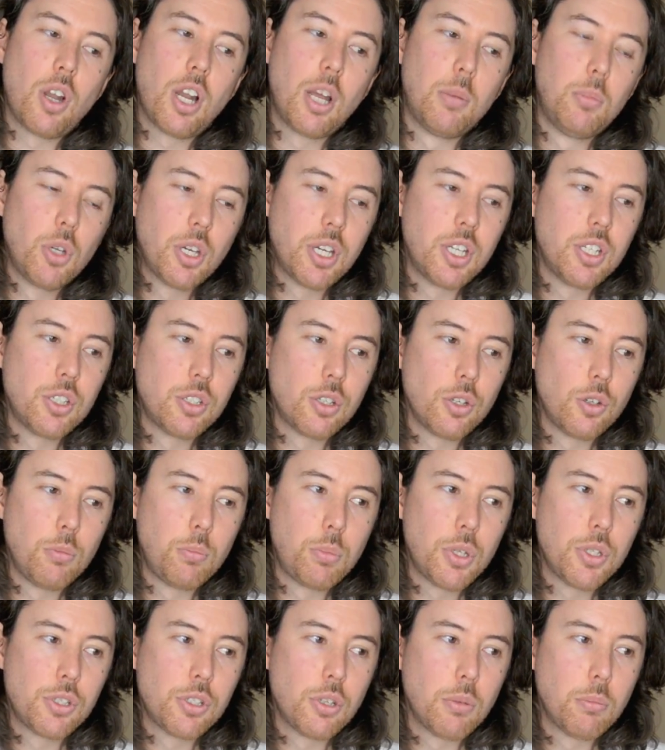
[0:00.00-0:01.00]
I'm looking to
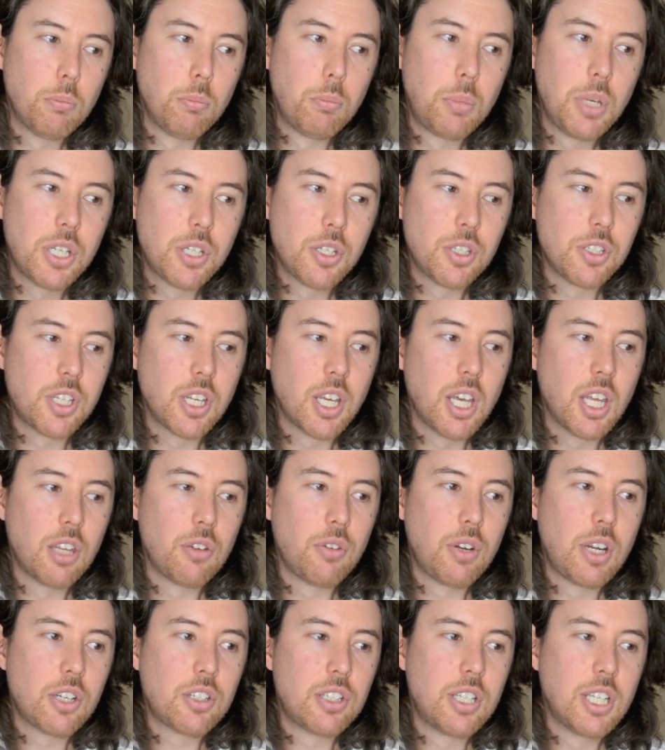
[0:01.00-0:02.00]
put some pictures together
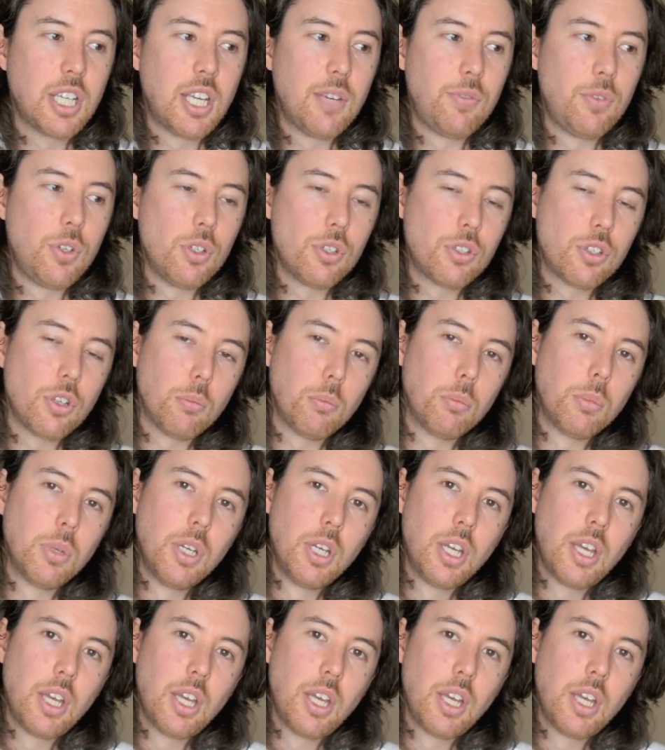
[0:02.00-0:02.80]
and actually give you some